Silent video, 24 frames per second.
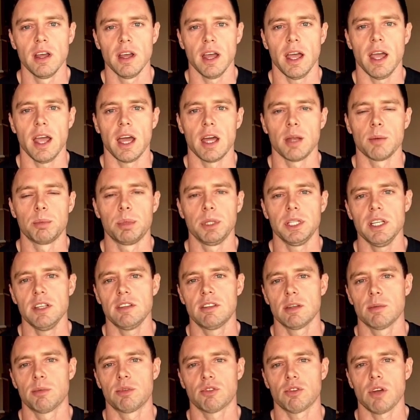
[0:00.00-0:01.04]
And please
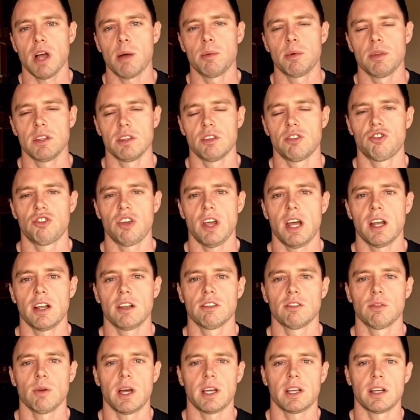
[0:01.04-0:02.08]
subscribe to this channel
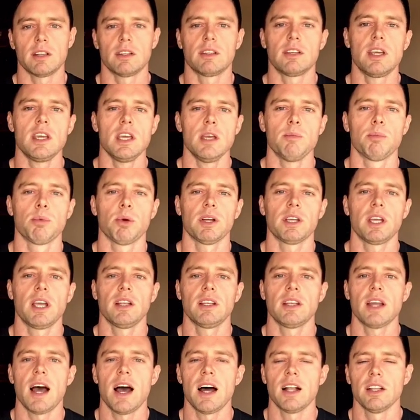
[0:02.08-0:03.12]
so I can keep
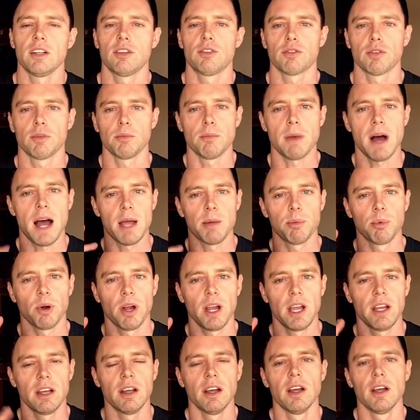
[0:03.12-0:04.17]
bringing knowledge from my
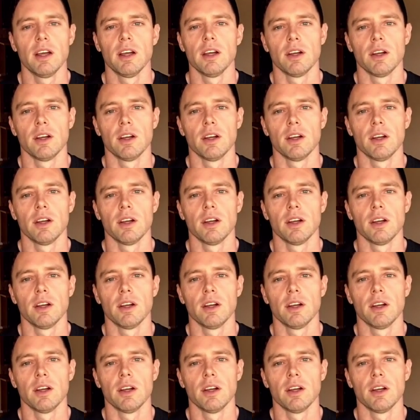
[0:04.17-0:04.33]
brain